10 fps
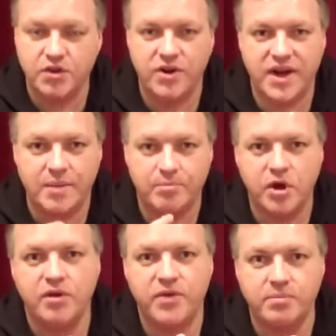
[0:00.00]
you're in that
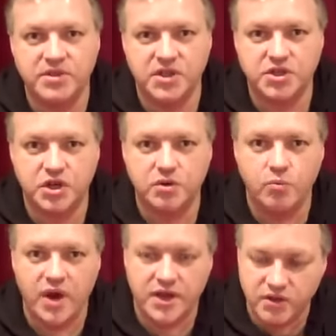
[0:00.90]
perfect
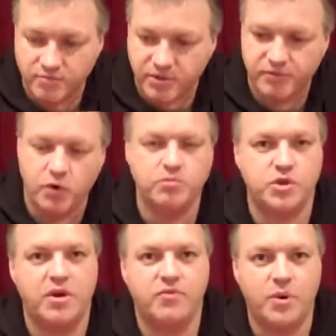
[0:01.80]
position where you've
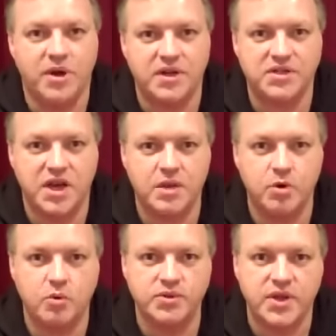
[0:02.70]
performed to everyone at the
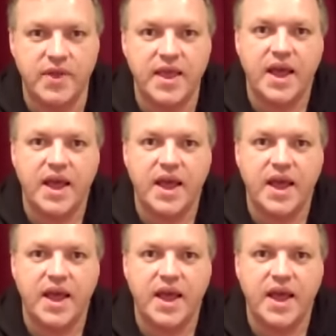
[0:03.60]
tables,